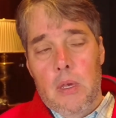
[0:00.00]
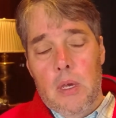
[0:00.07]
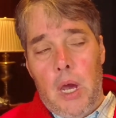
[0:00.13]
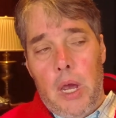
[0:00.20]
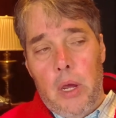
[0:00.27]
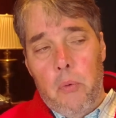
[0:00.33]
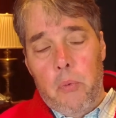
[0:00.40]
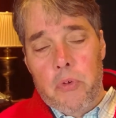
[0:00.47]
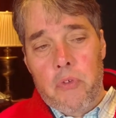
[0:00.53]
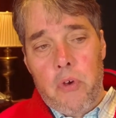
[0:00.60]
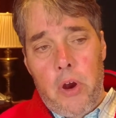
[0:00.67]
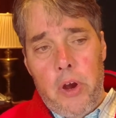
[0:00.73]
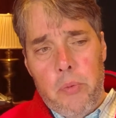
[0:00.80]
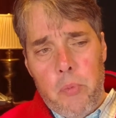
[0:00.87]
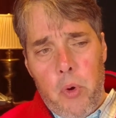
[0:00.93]
We're
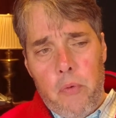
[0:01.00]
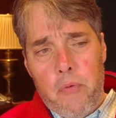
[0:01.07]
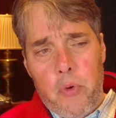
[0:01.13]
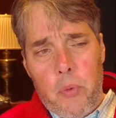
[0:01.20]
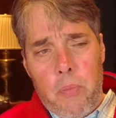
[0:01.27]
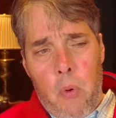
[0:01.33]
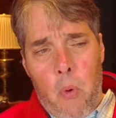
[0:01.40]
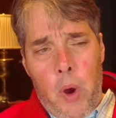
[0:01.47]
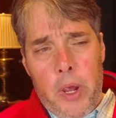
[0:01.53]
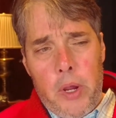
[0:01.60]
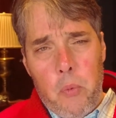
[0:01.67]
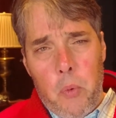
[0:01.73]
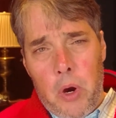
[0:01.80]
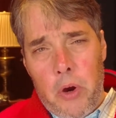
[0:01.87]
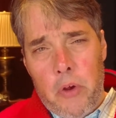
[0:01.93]
starting to move to a
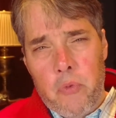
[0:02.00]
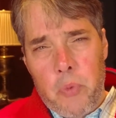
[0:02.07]
point where,